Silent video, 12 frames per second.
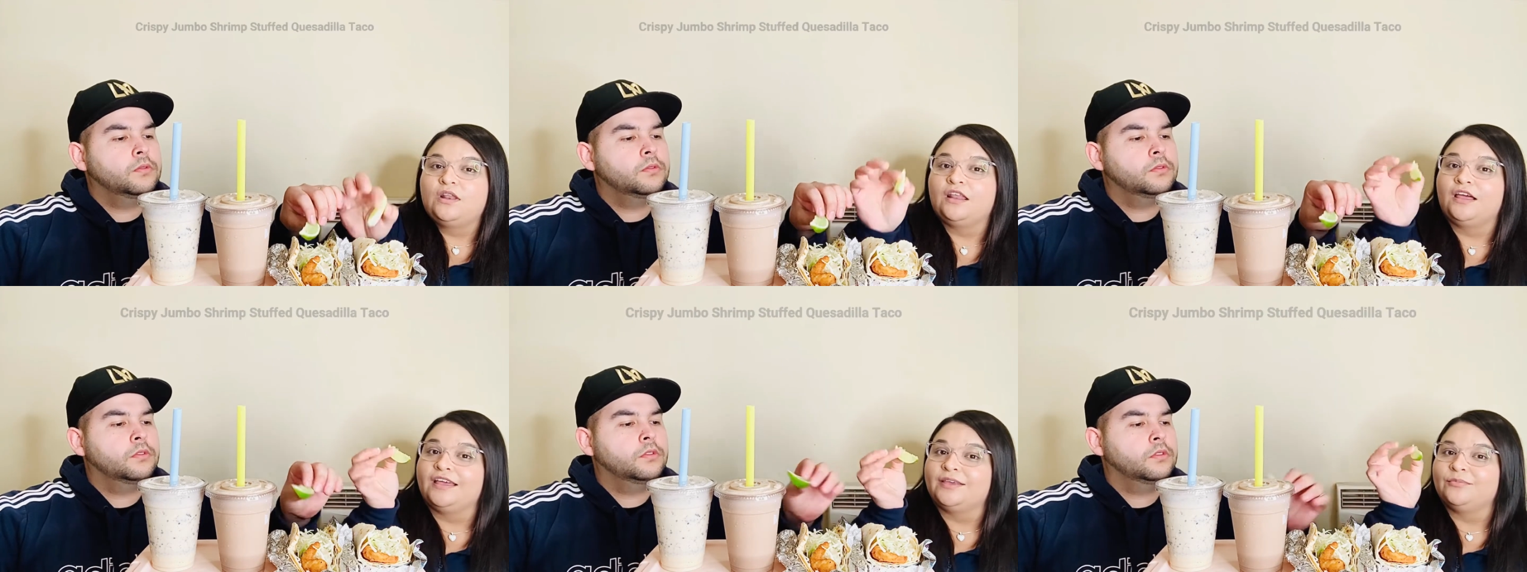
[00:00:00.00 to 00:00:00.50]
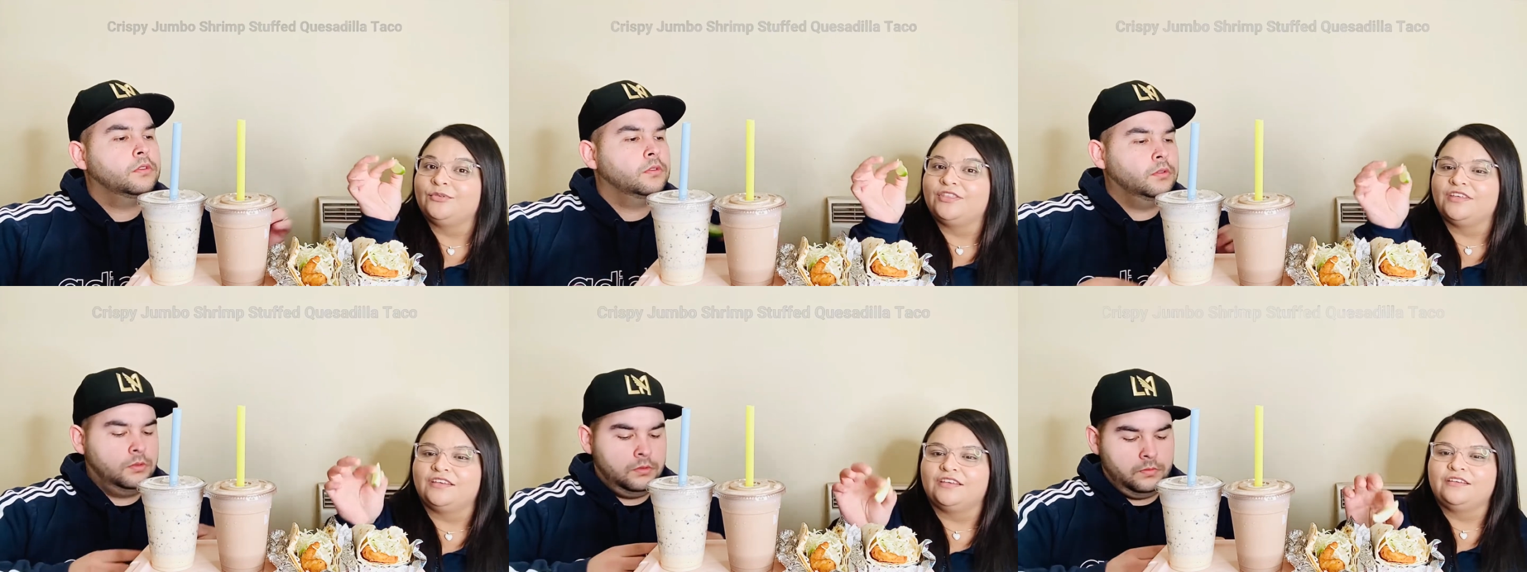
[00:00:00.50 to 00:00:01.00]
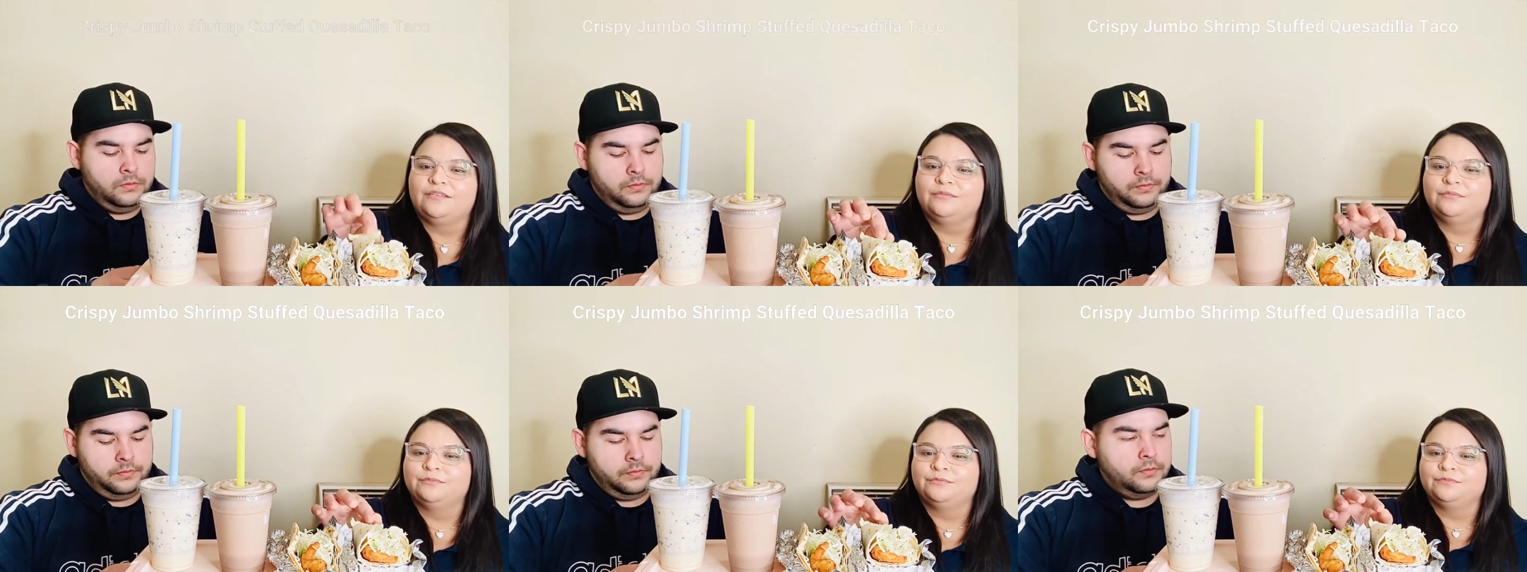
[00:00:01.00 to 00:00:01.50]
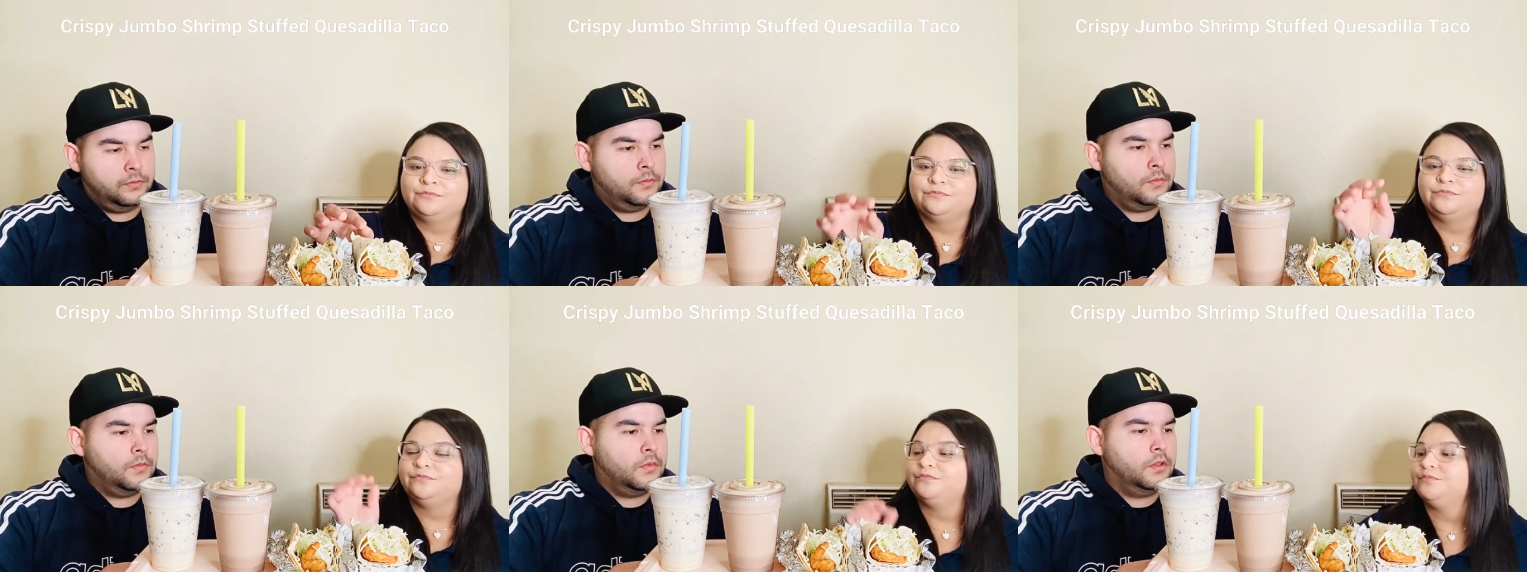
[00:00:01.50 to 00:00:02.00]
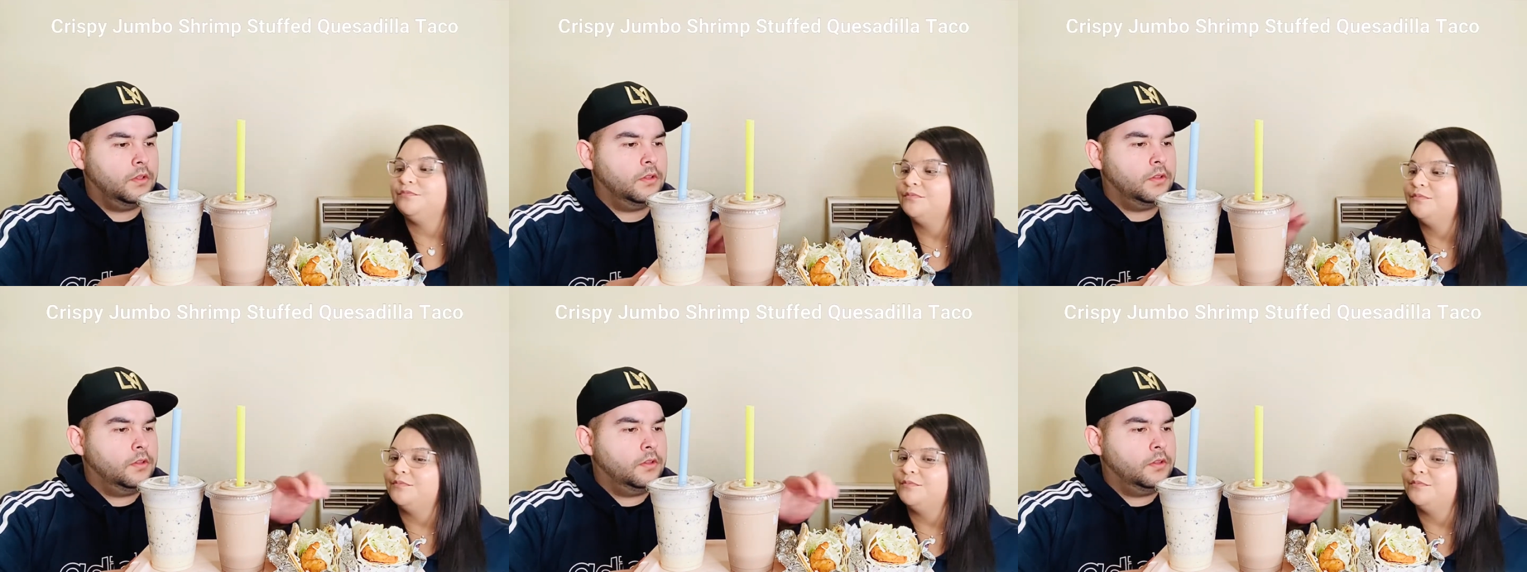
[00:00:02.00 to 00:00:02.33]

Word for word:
Speaker 1: lime with it. Hmm.